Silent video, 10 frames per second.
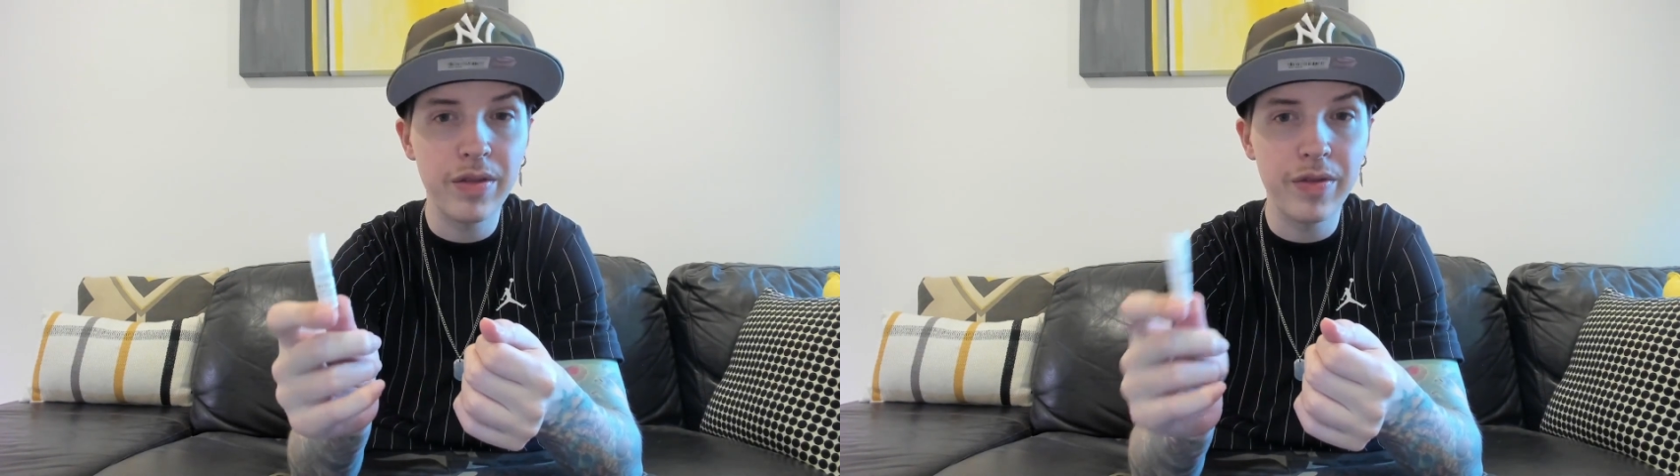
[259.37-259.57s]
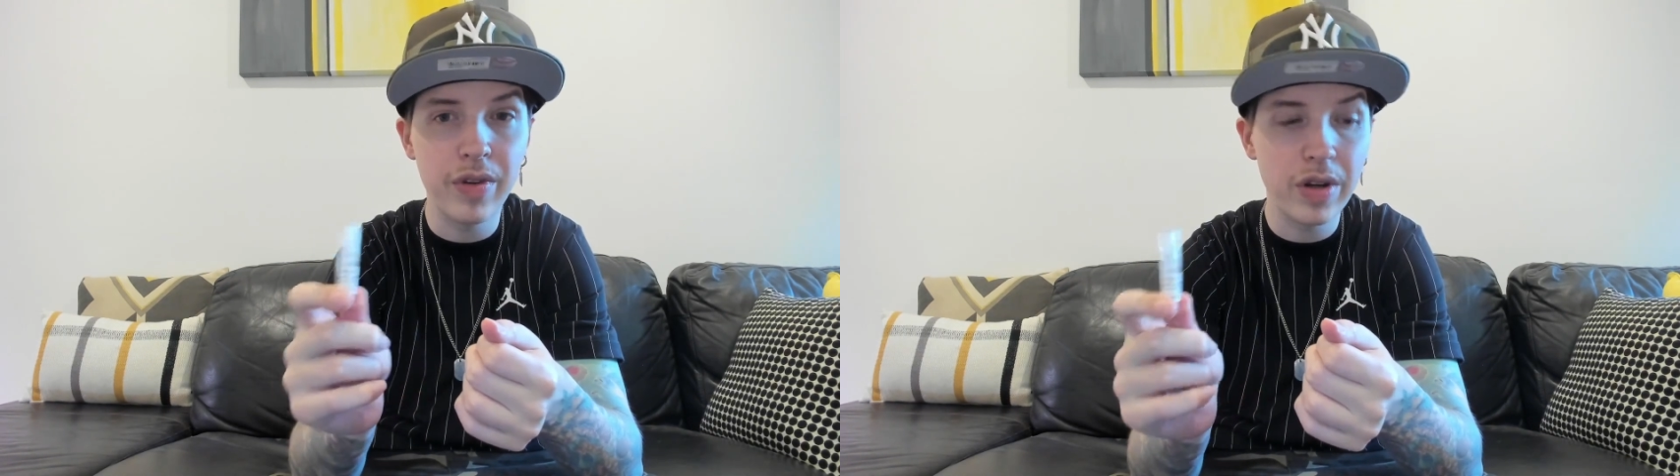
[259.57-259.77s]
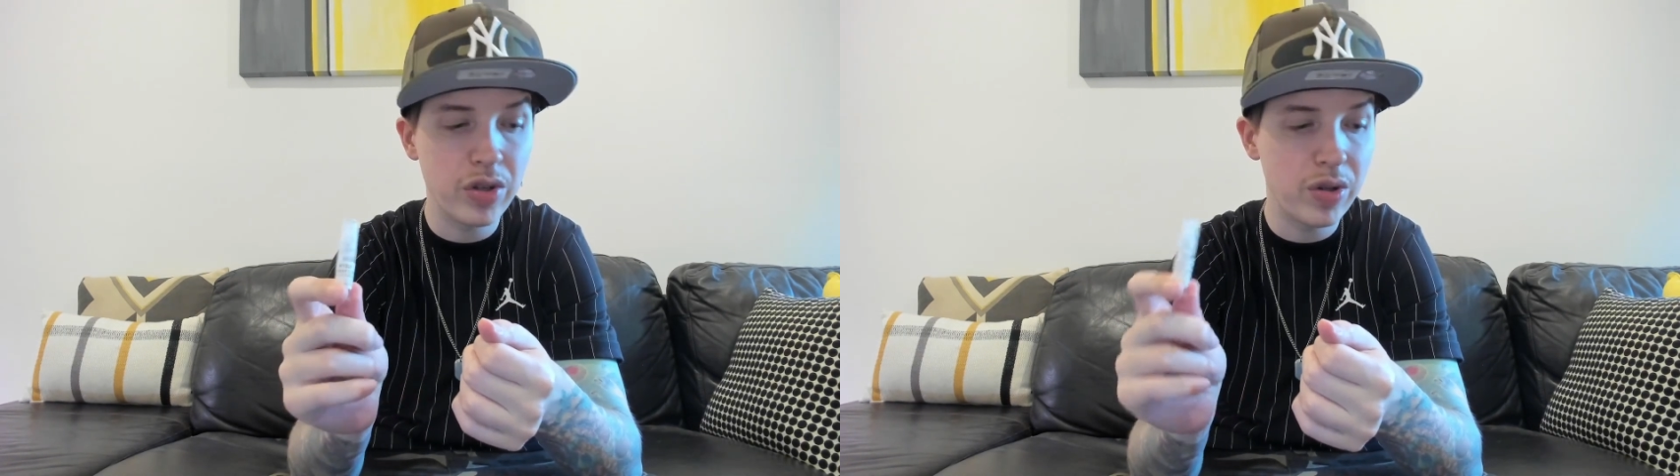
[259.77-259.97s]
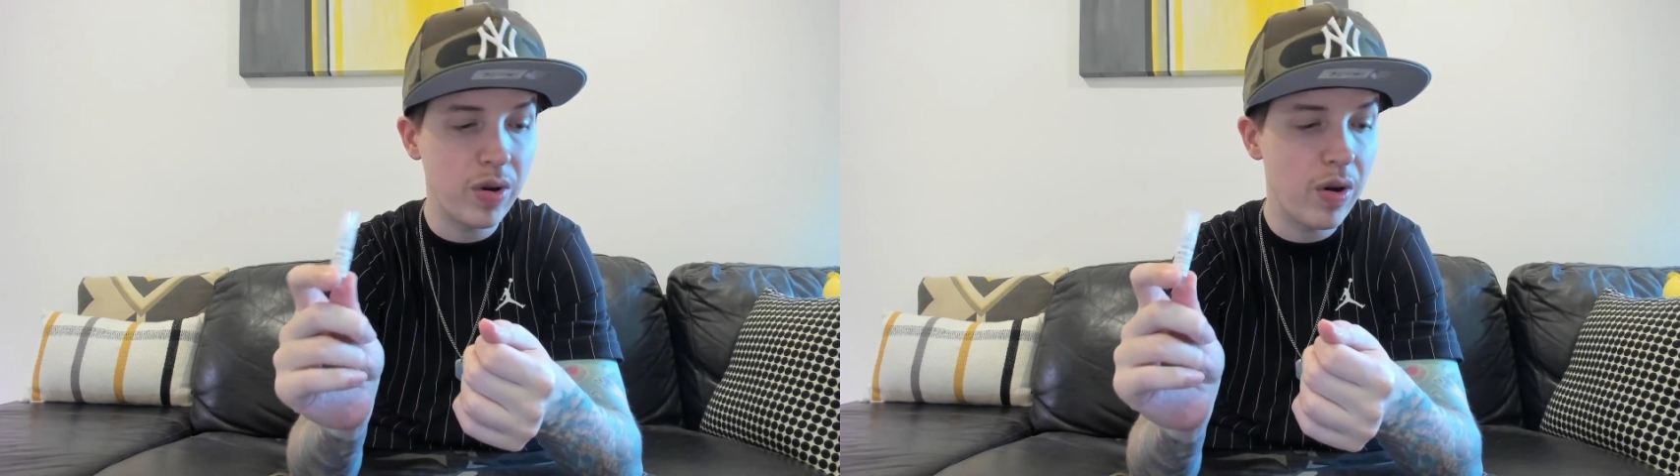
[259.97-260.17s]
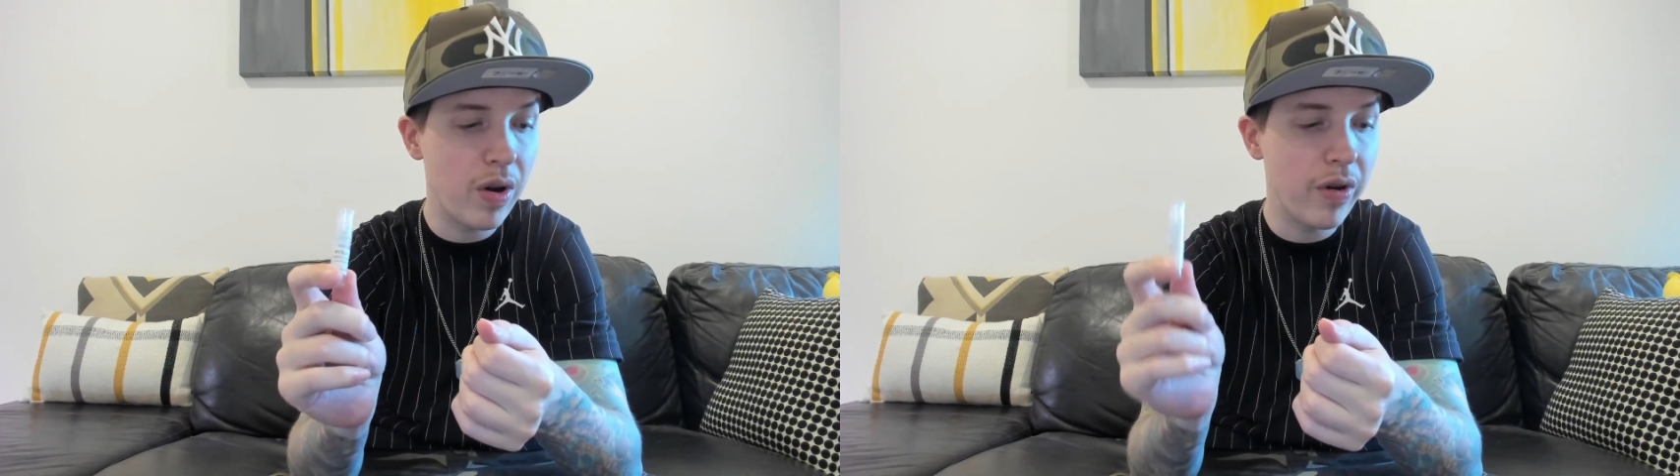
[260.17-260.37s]
version
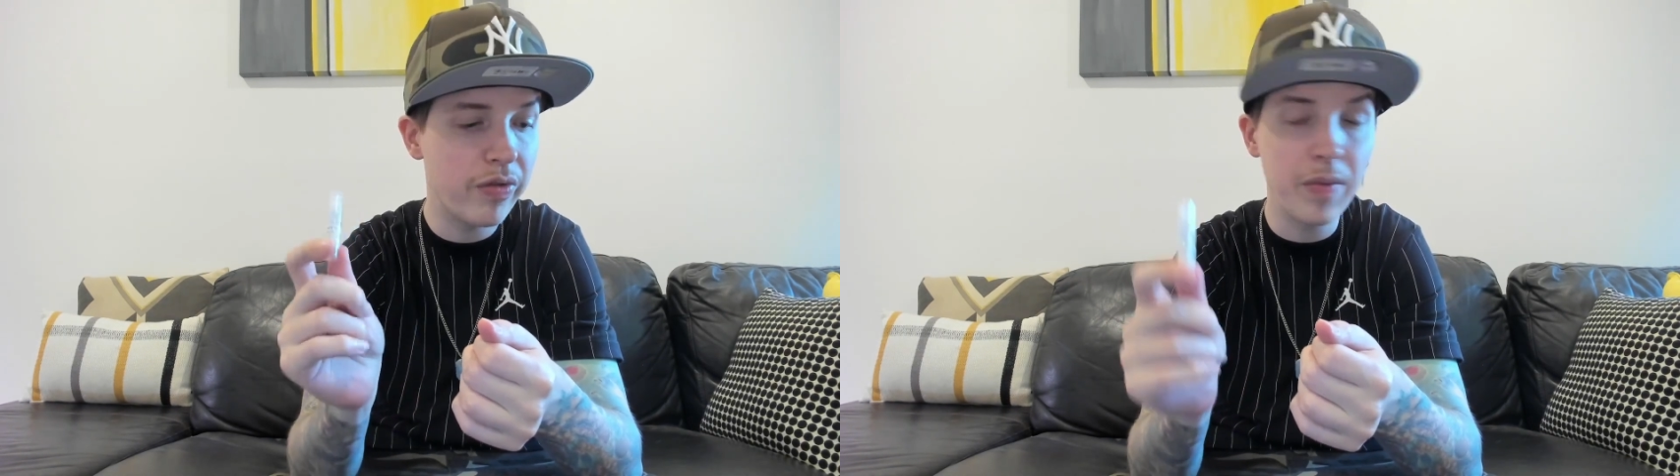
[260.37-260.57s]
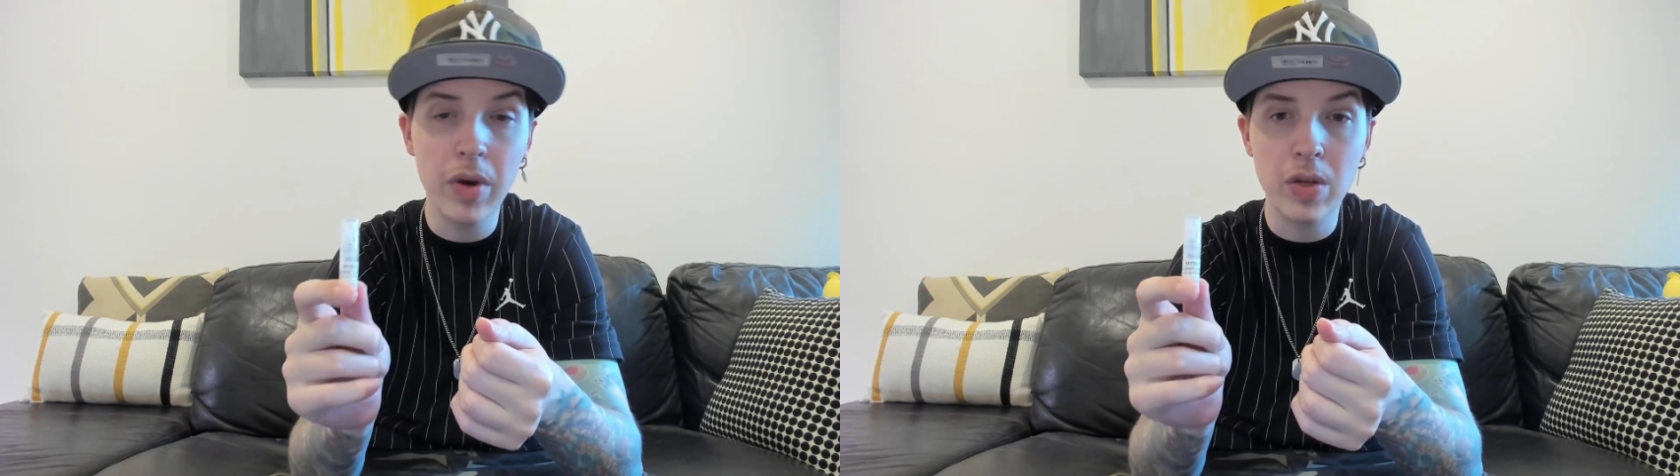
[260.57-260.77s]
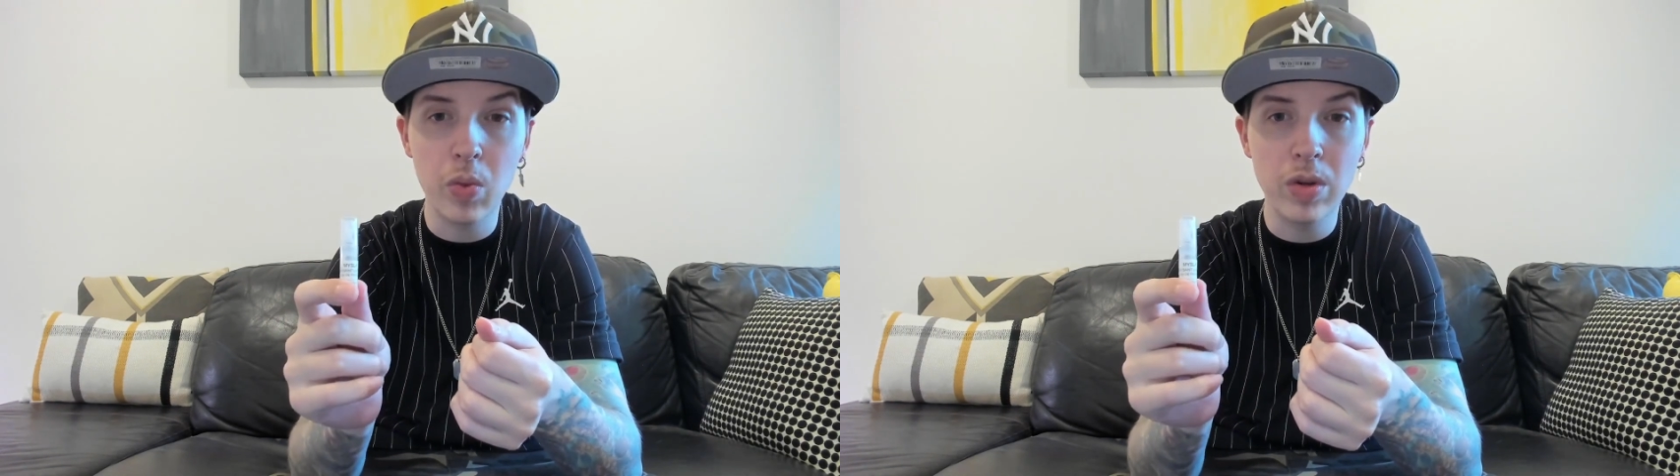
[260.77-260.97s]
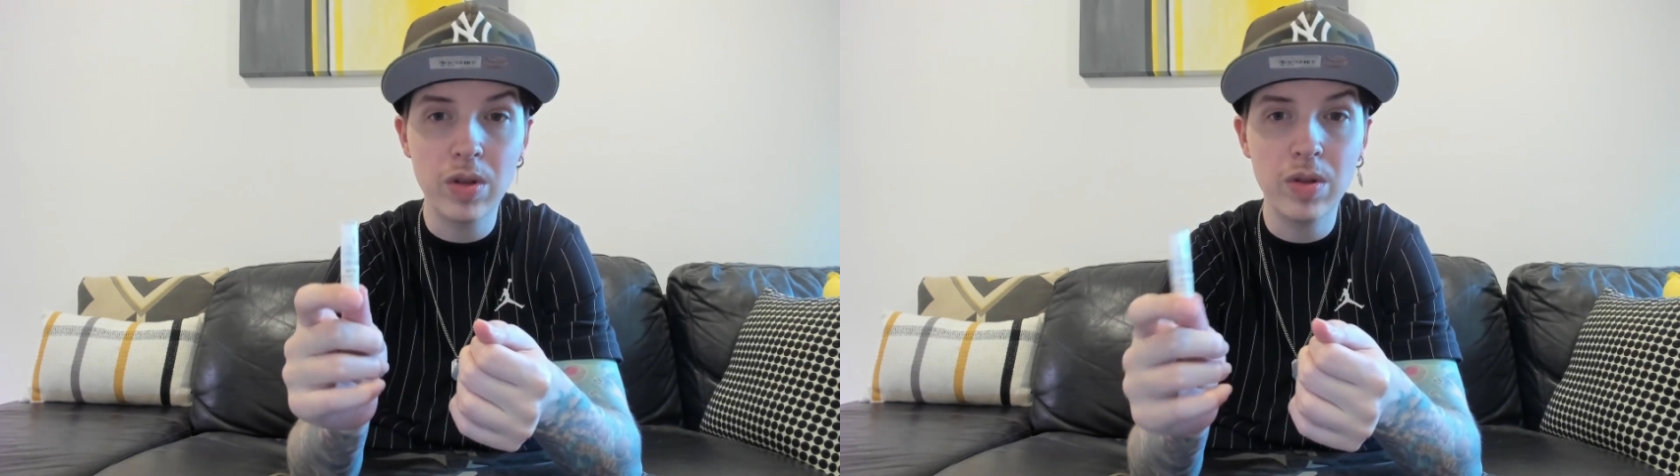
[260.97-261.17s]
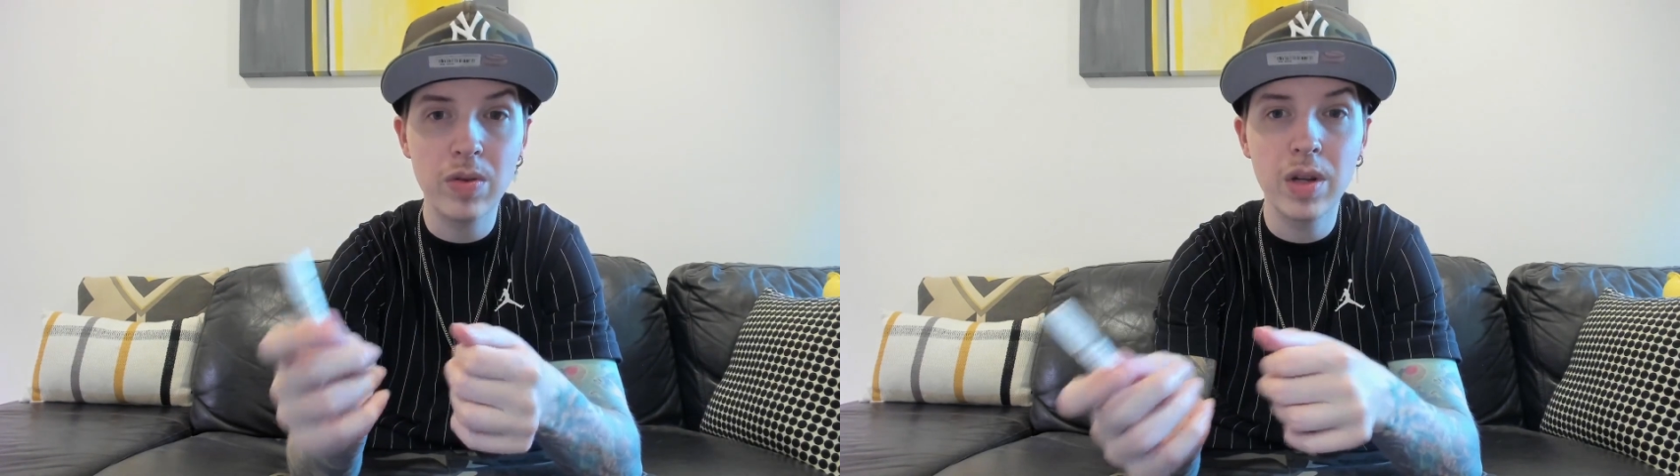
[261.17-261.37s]
of the Most Wanted.